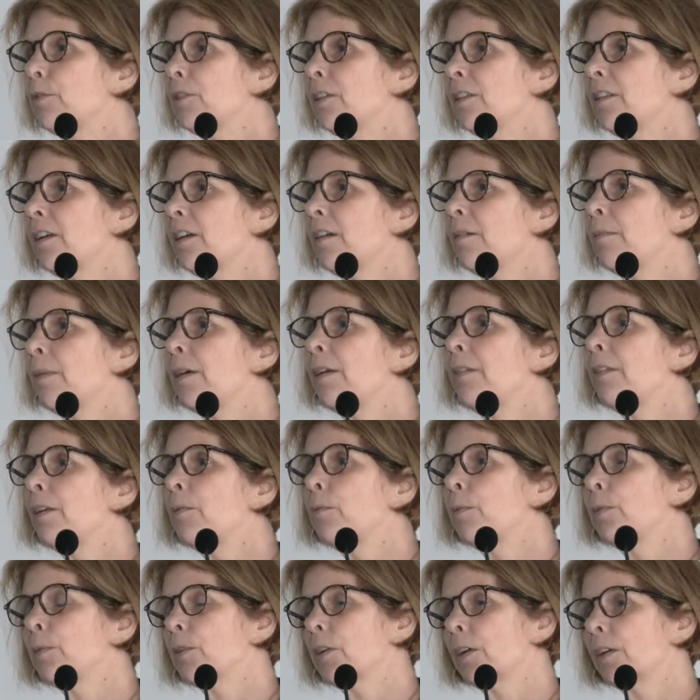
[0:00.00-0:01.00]
to them and
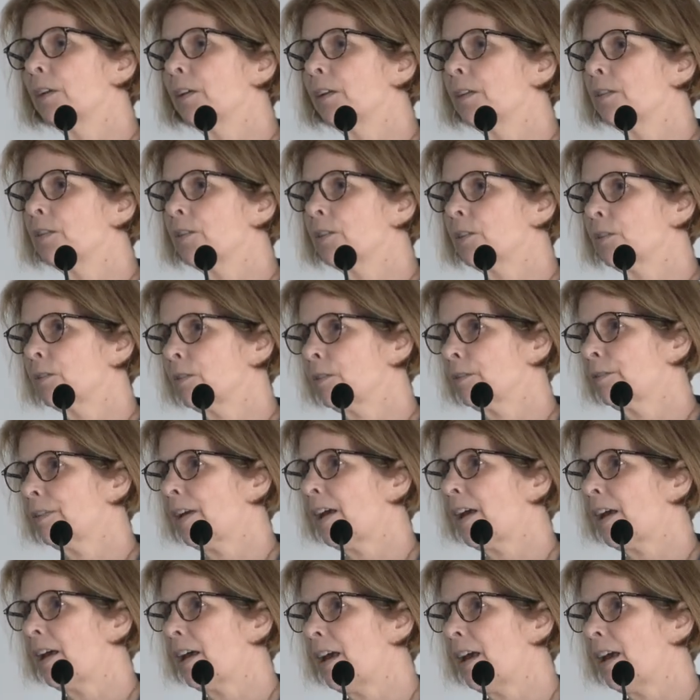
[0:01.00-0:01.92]
that we're going to sort of